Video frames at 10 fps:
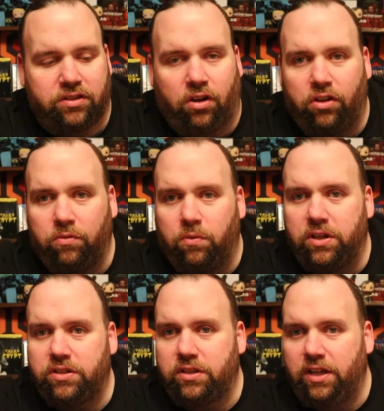all the
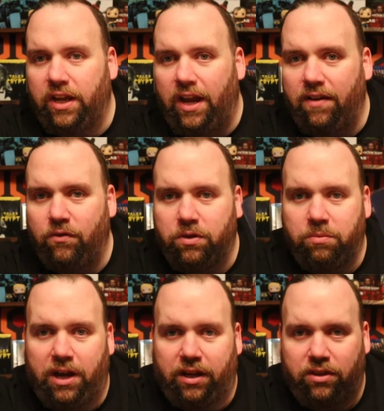ones that they have on the
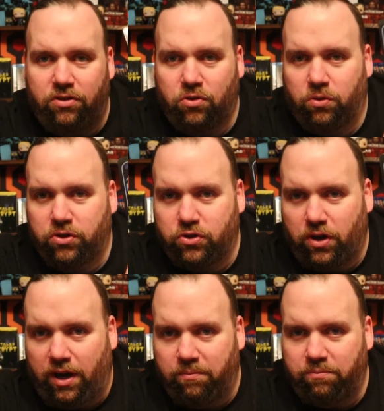back of the Tourist
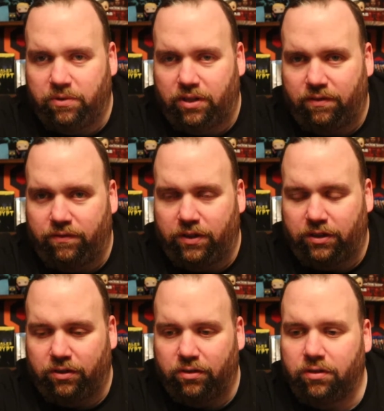Trap
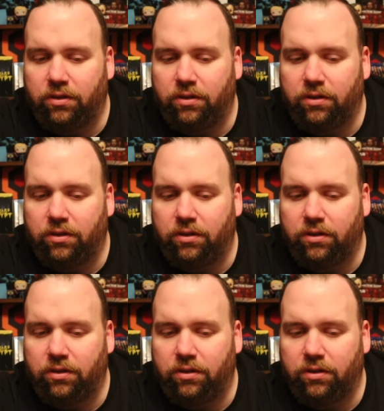figure.